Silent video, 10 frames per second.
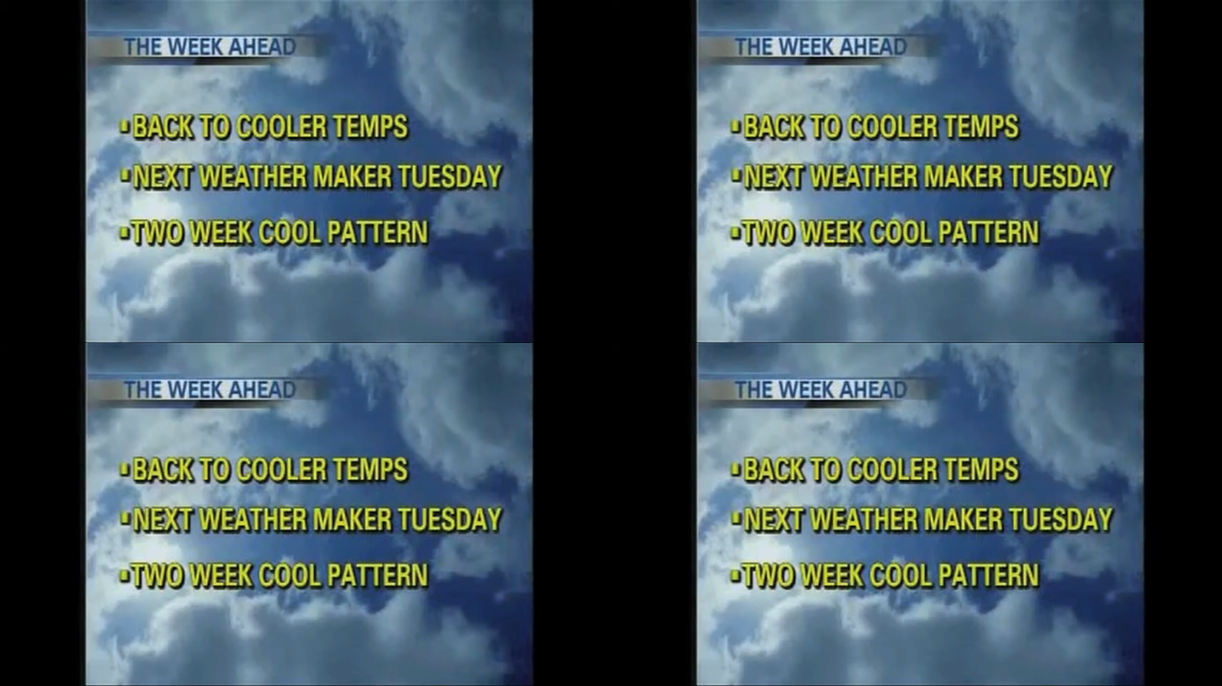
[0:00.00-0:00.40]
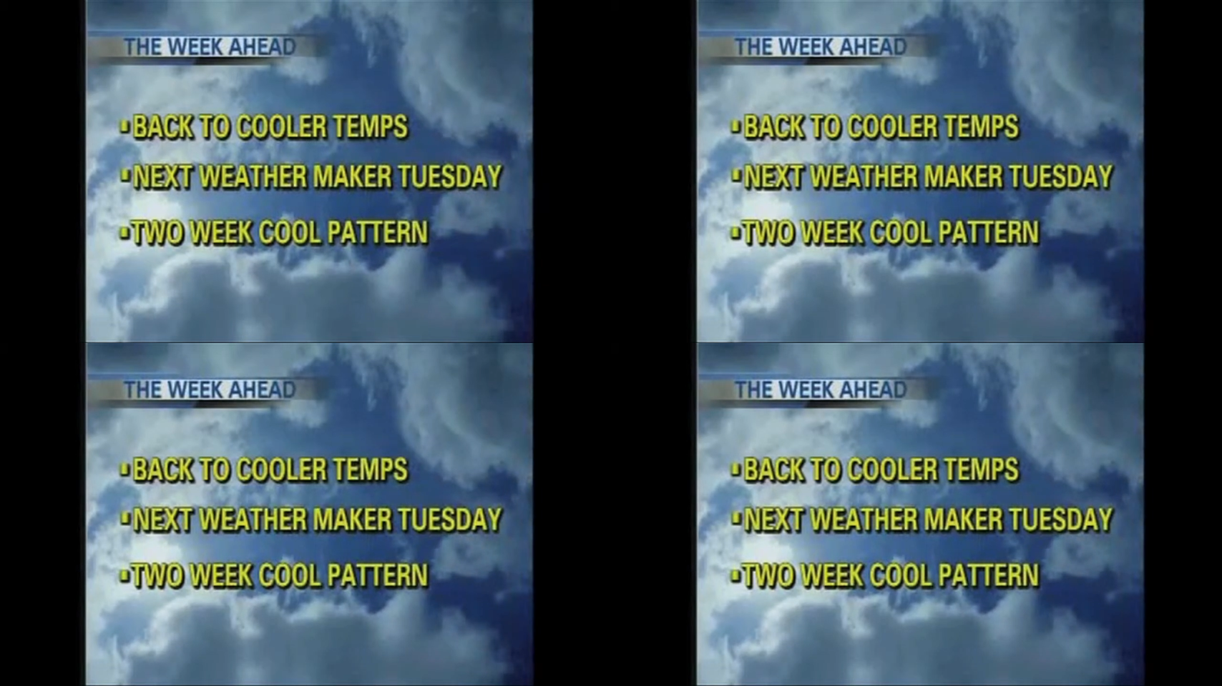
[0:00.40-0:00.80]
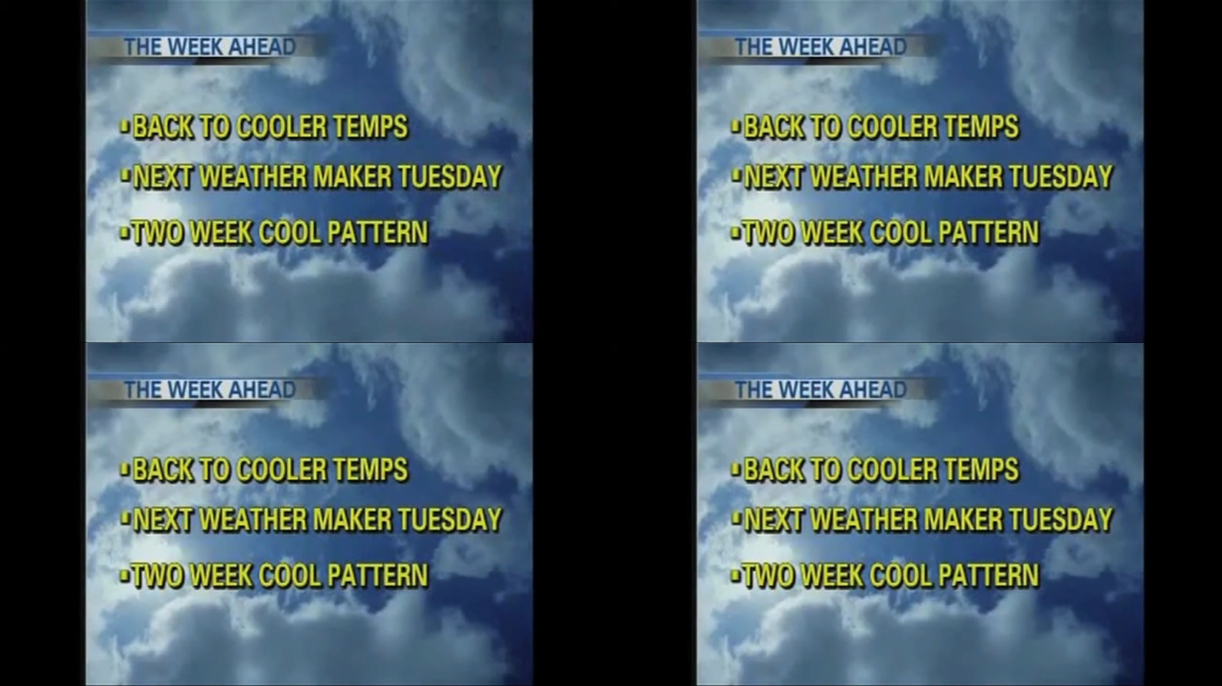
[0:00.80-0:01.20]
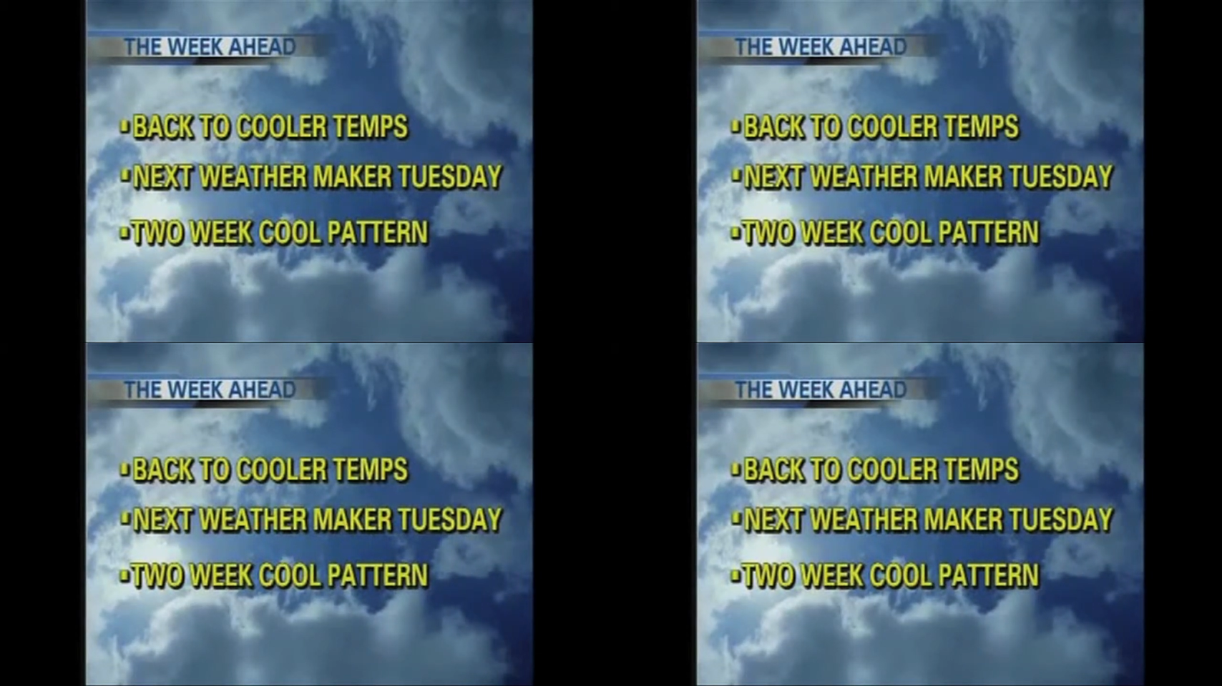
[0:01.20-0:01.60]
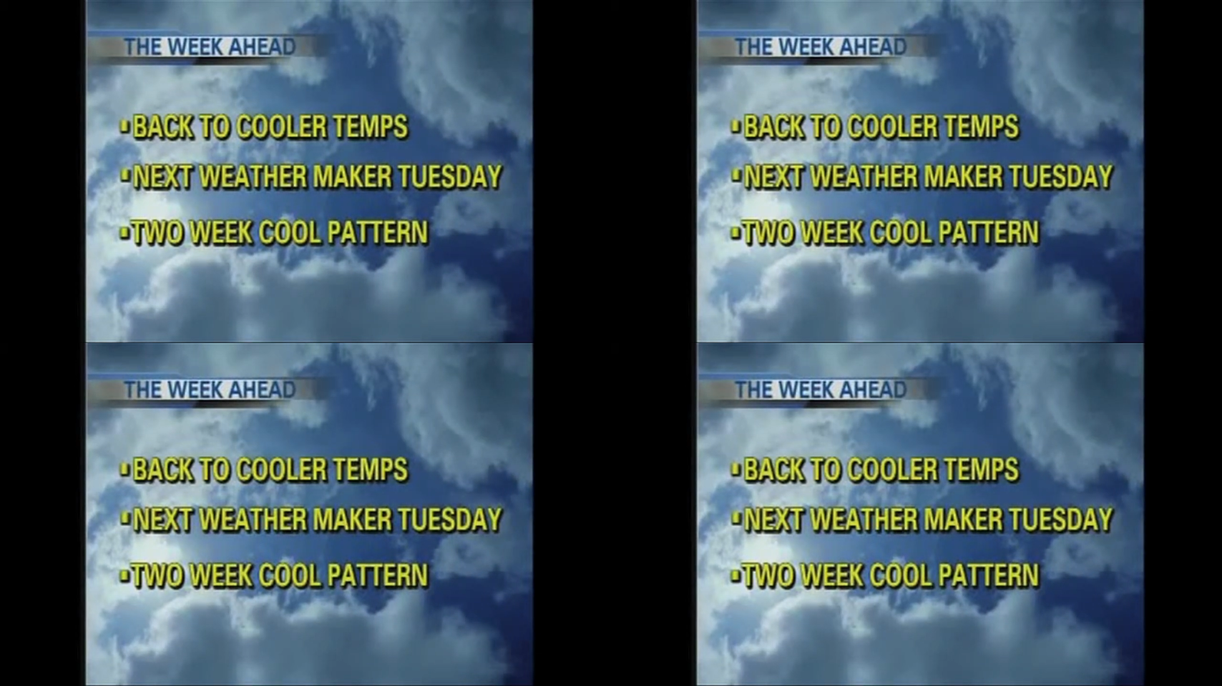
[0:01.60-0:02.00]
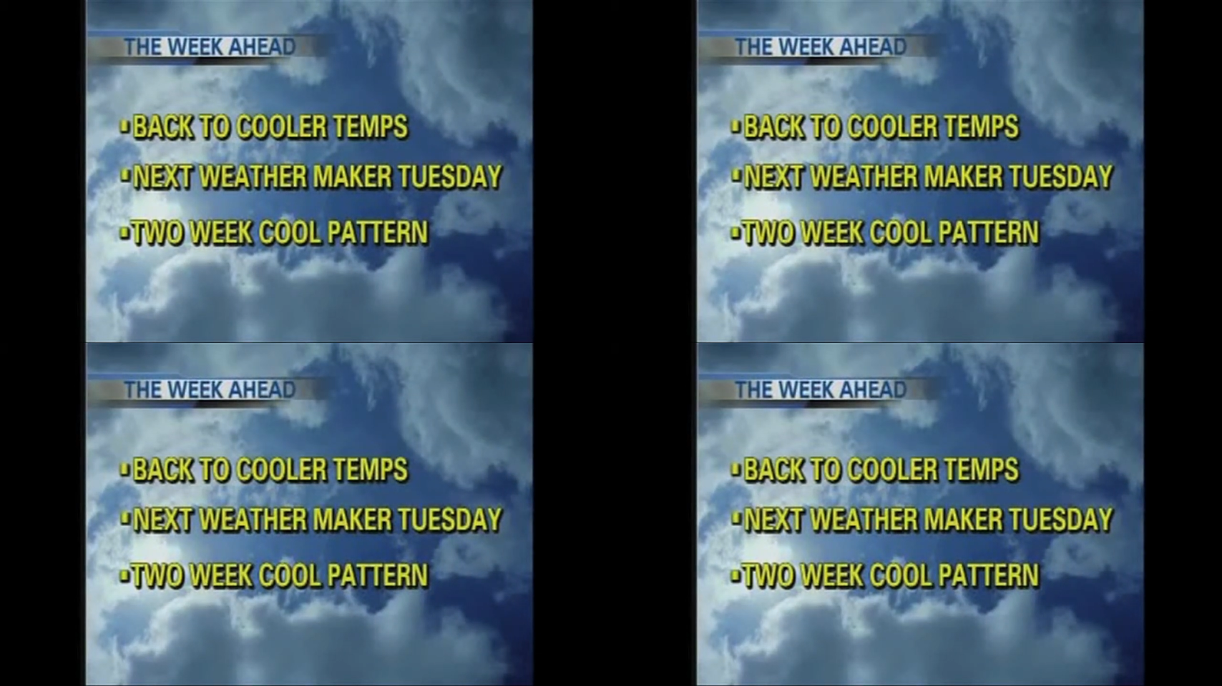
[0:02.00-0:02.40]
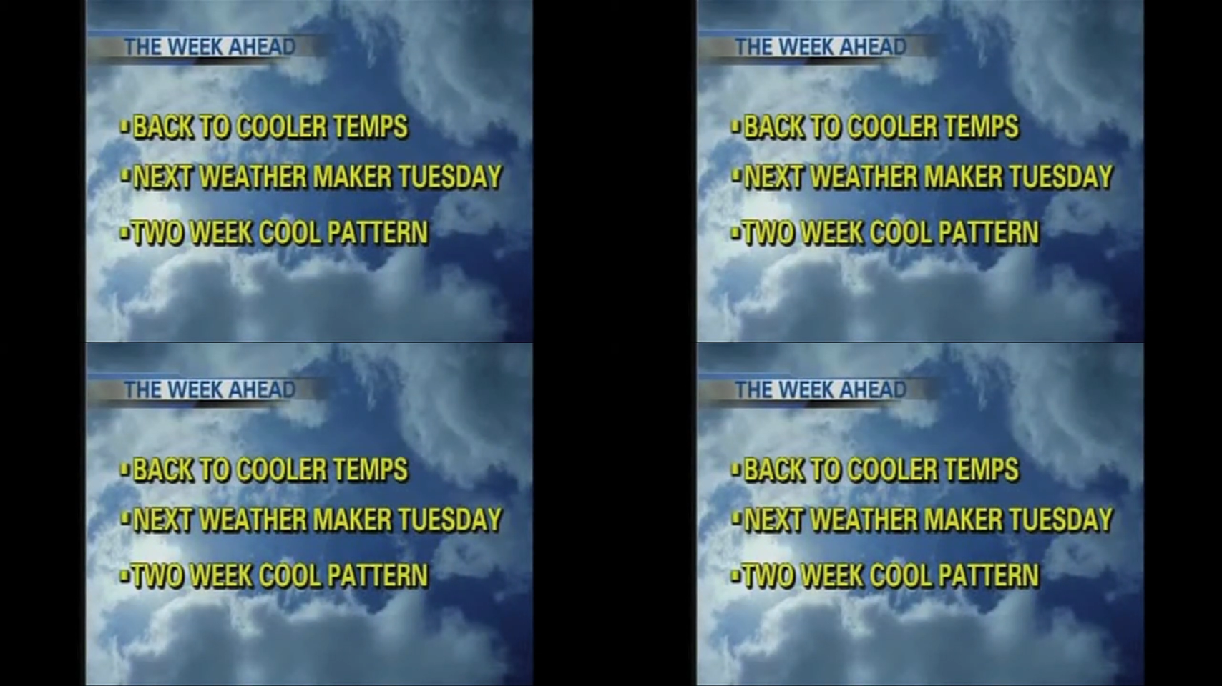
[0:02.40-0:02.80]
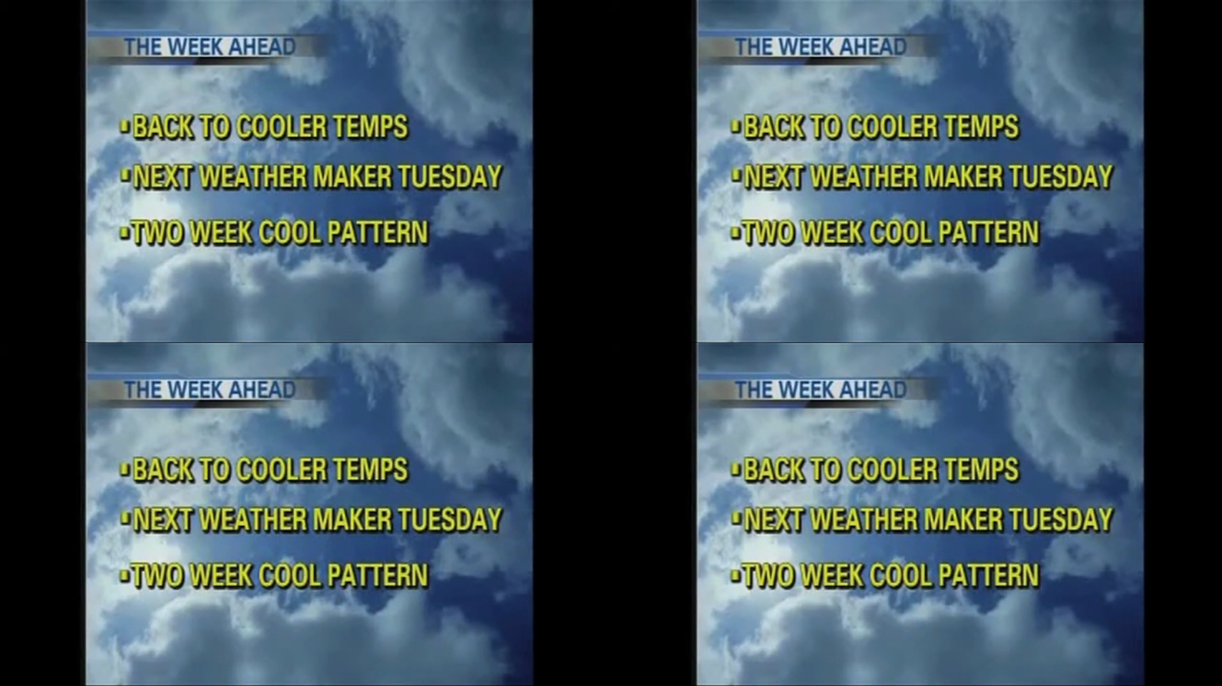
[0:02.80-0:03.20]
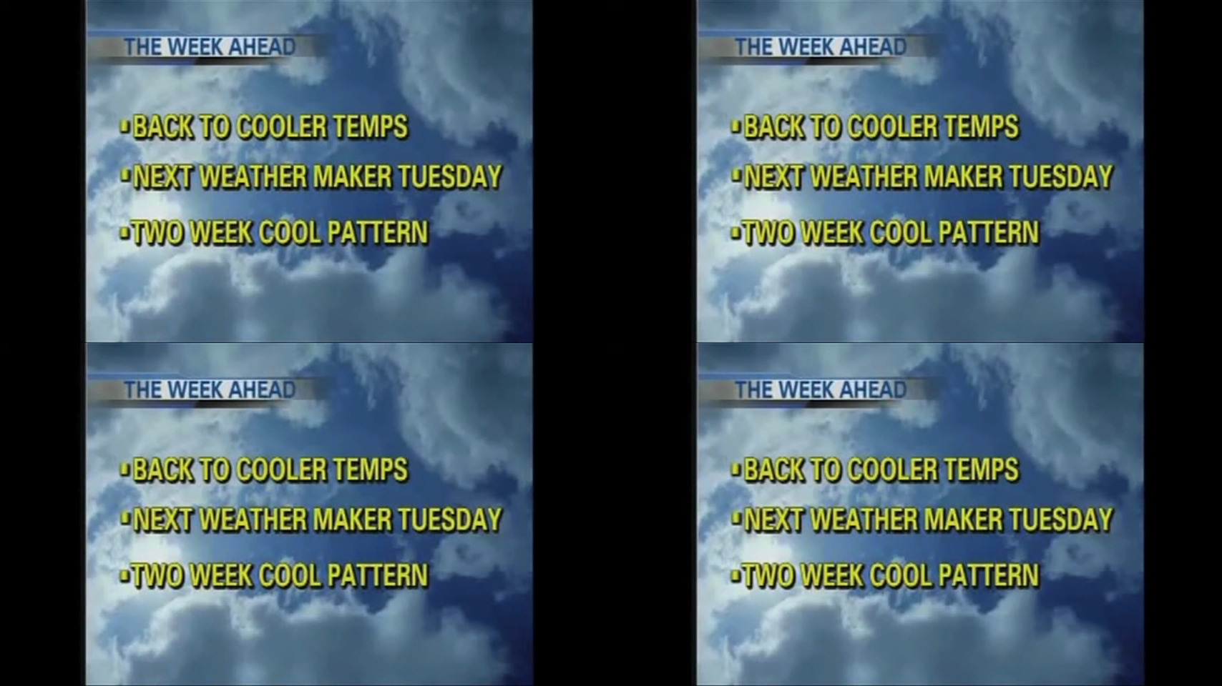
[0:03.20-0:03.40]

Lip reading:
[unreadable: no face in view]